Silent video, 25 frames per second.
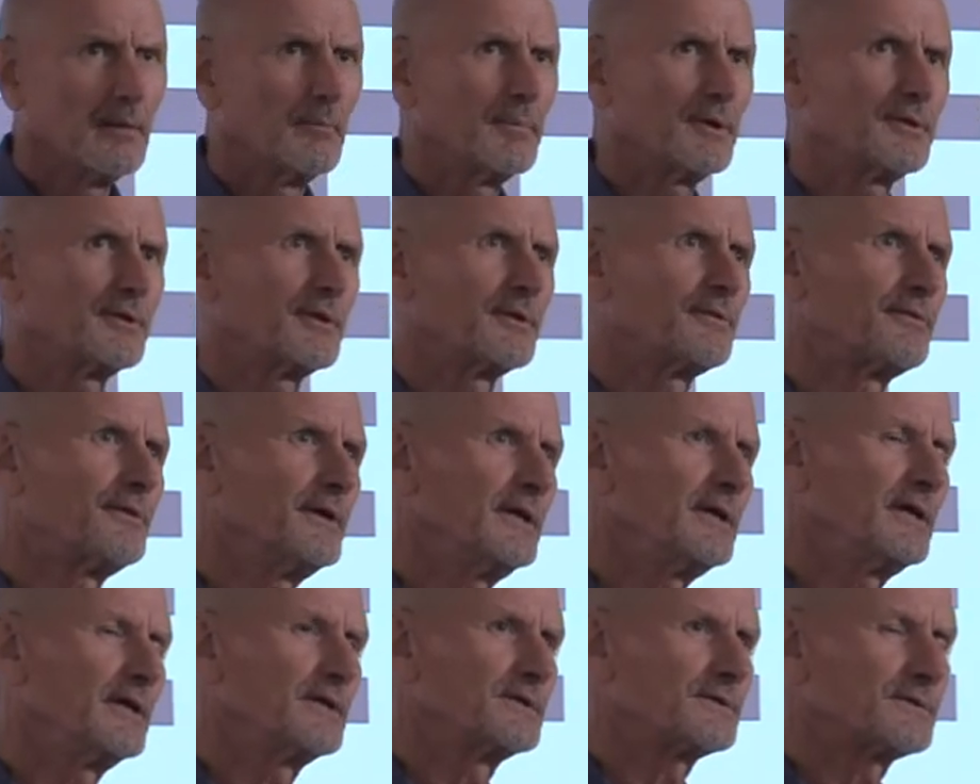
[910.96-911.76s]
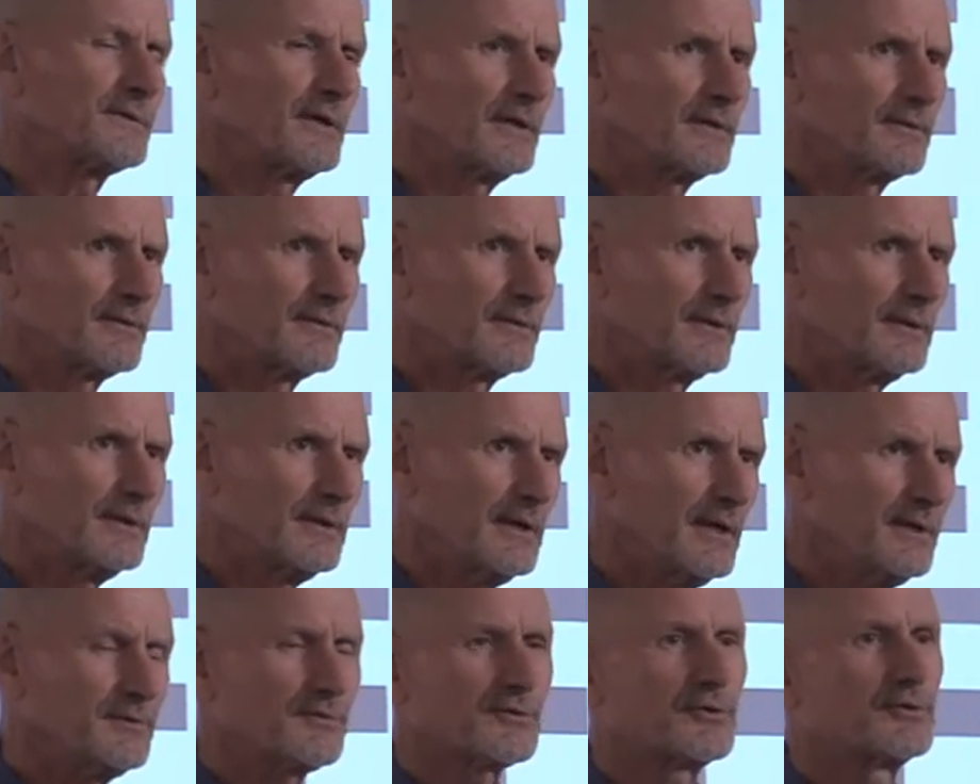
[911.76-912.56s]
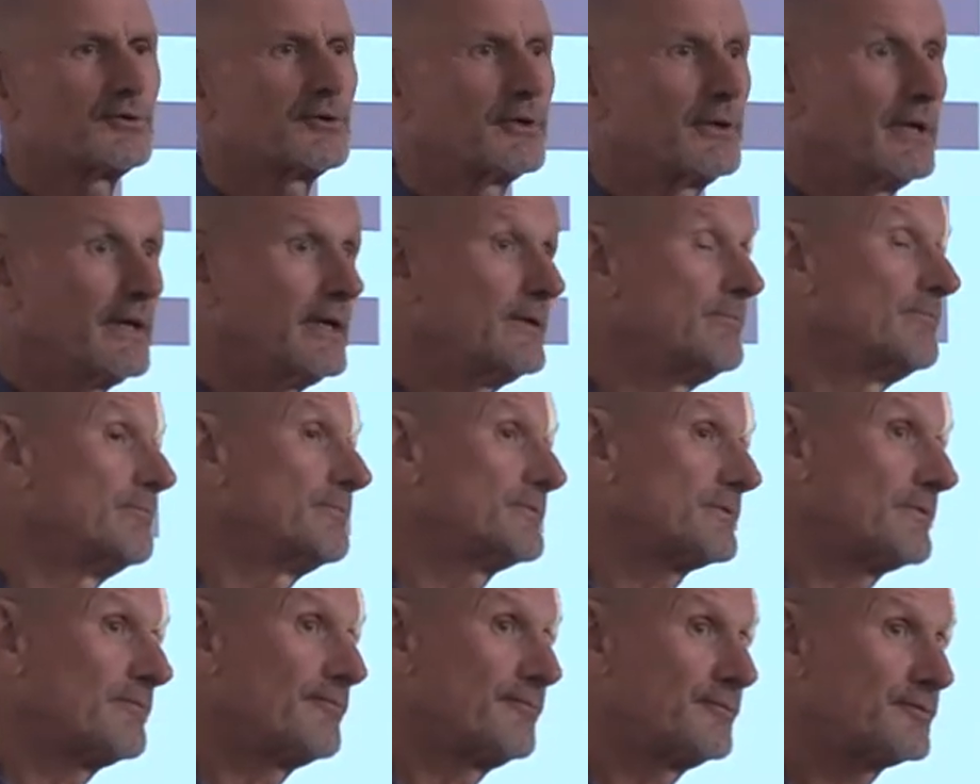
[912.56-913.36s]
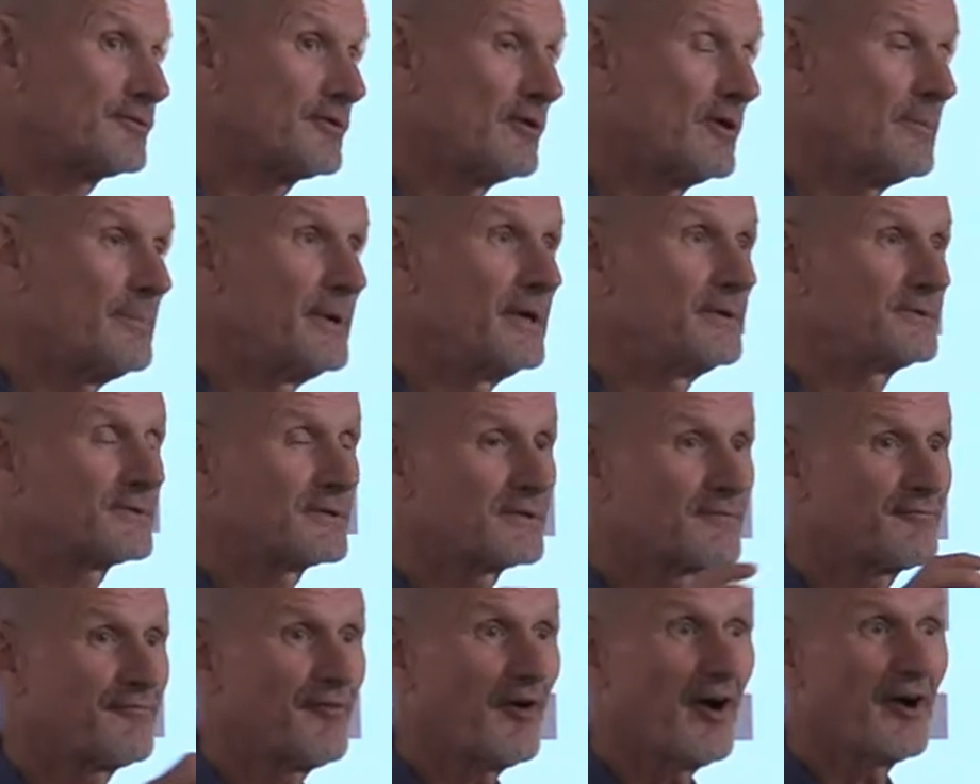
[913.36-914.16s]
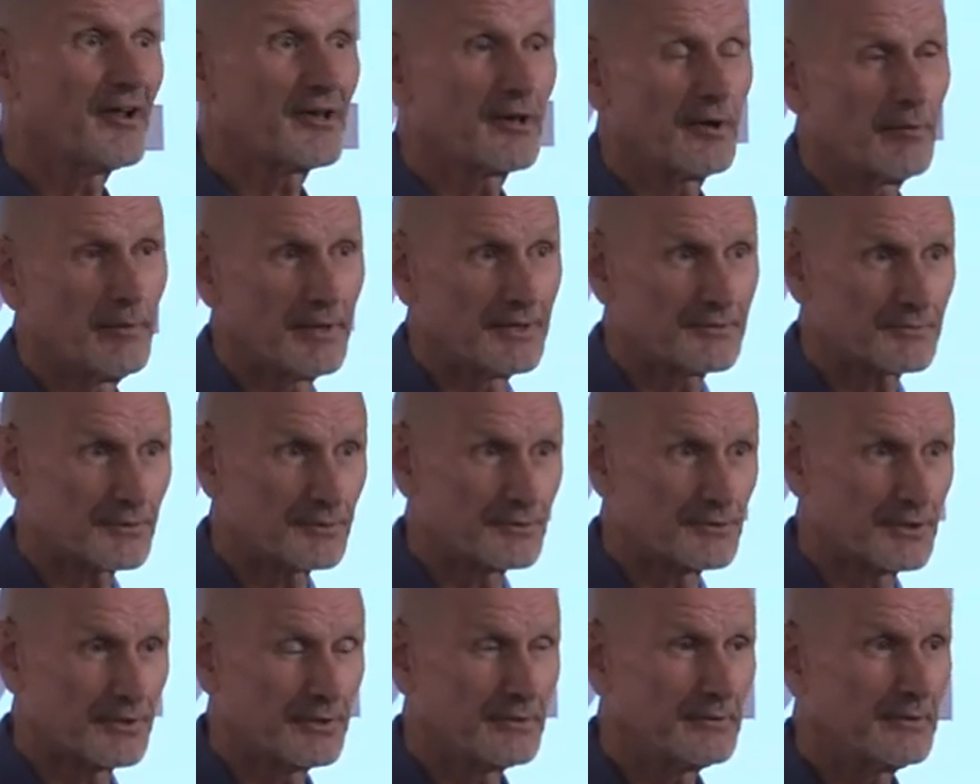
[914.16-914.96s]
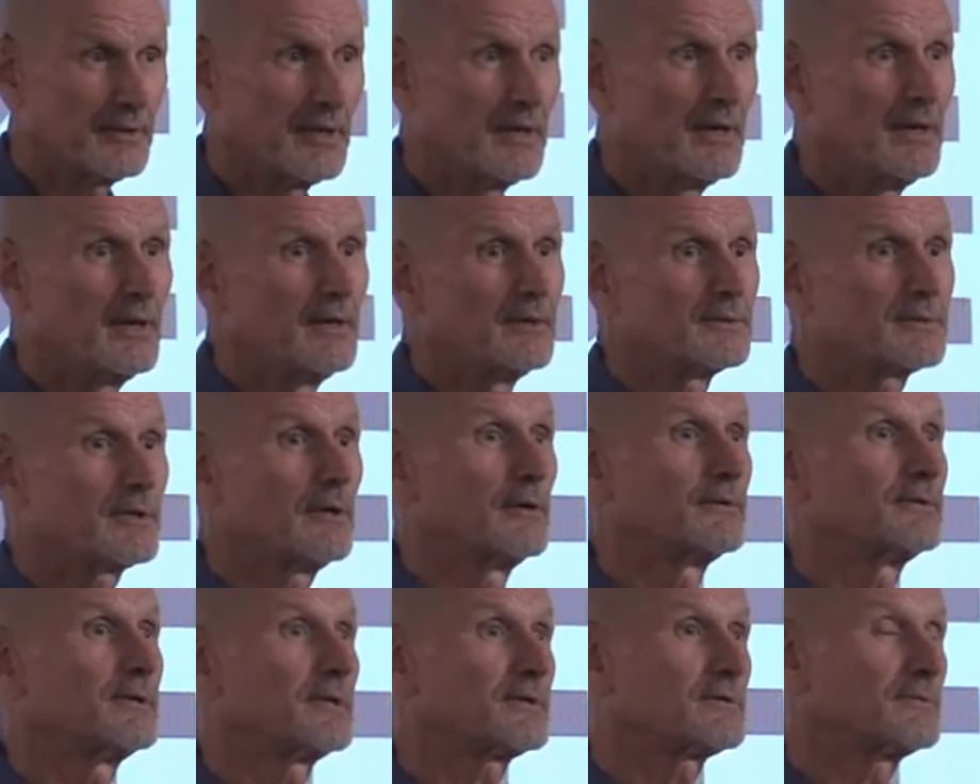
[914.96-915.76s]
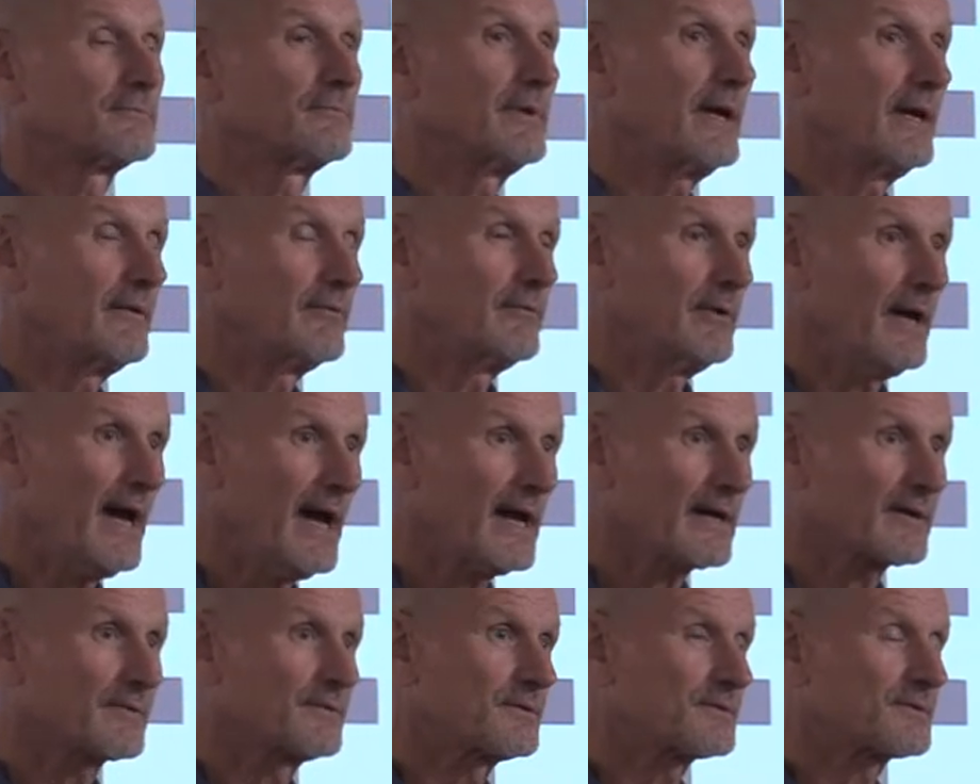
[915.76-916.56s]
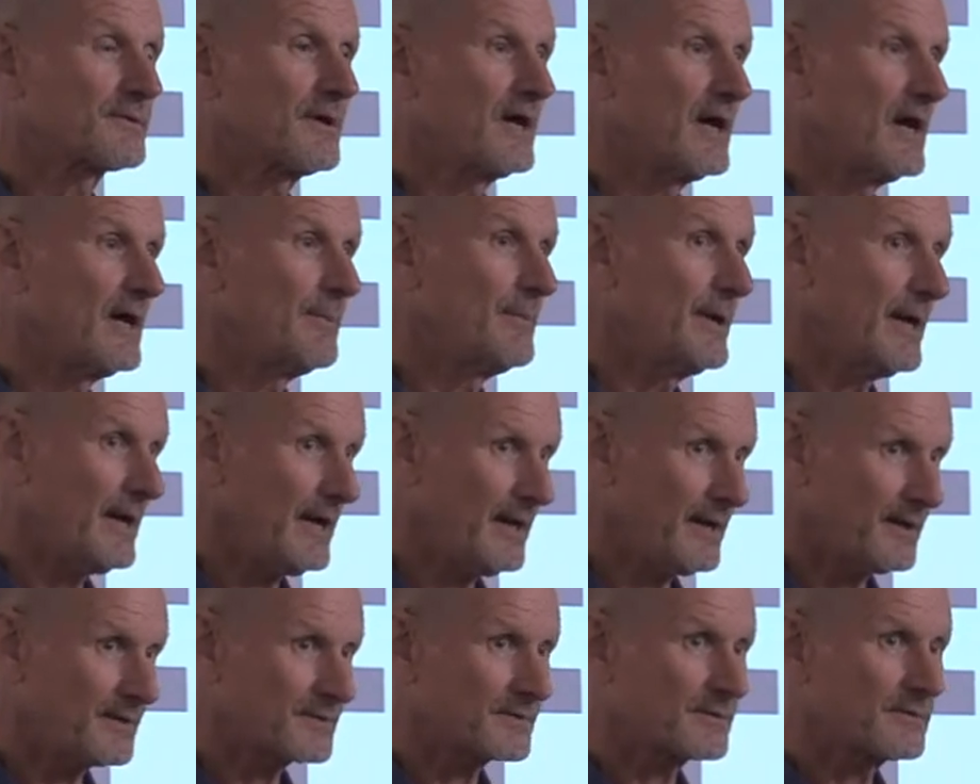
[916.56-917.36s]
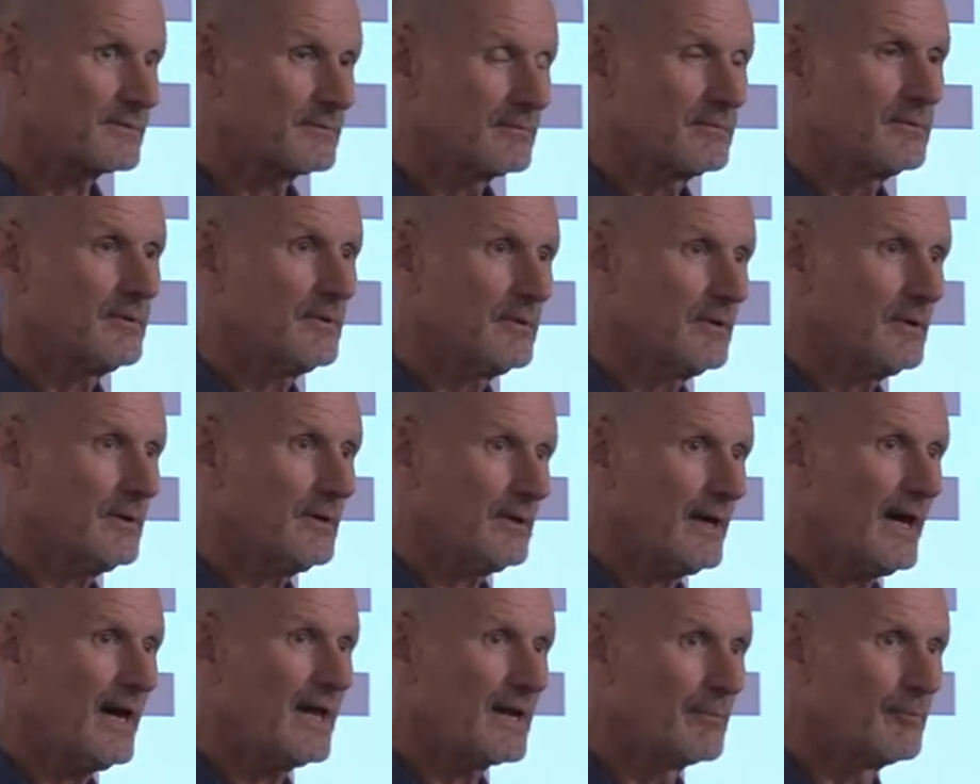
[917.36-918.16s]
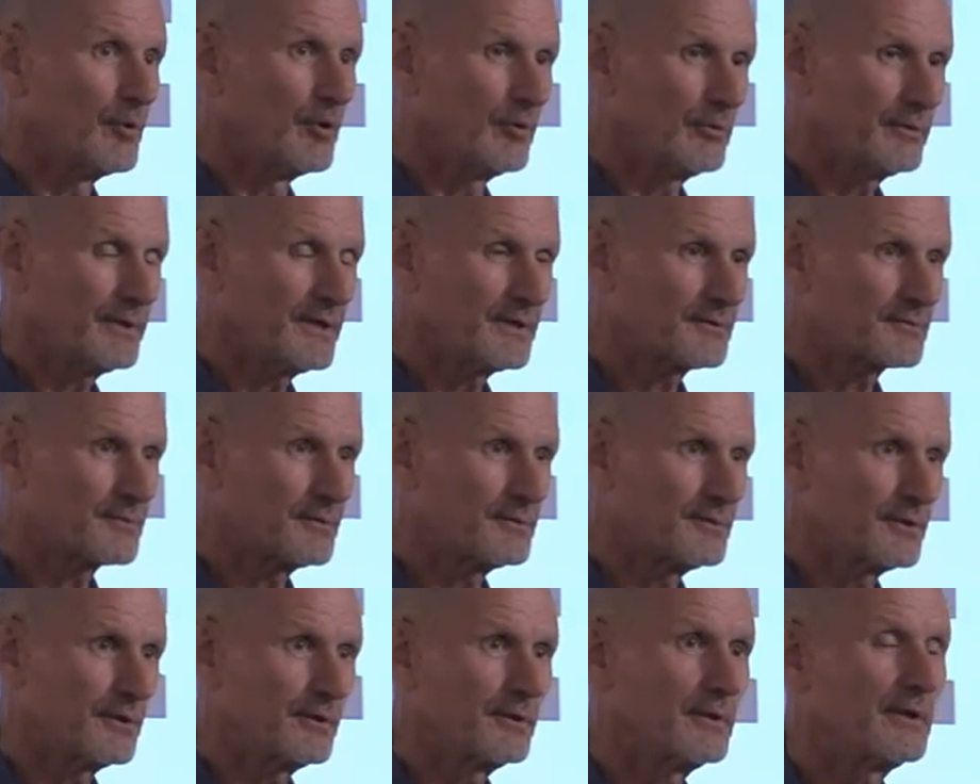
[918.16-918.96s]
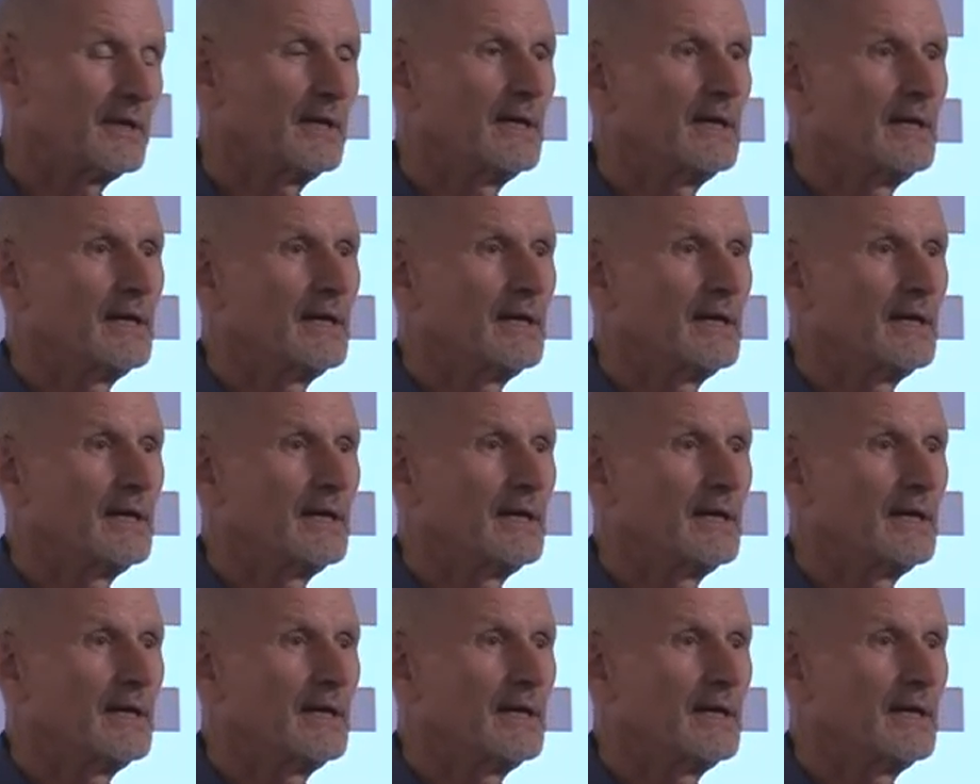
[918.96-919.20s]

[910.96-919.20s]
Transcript: But the thing is that the estrogen in soybeans is phytoestrogen, so it doesn't act the same as animal estrogen.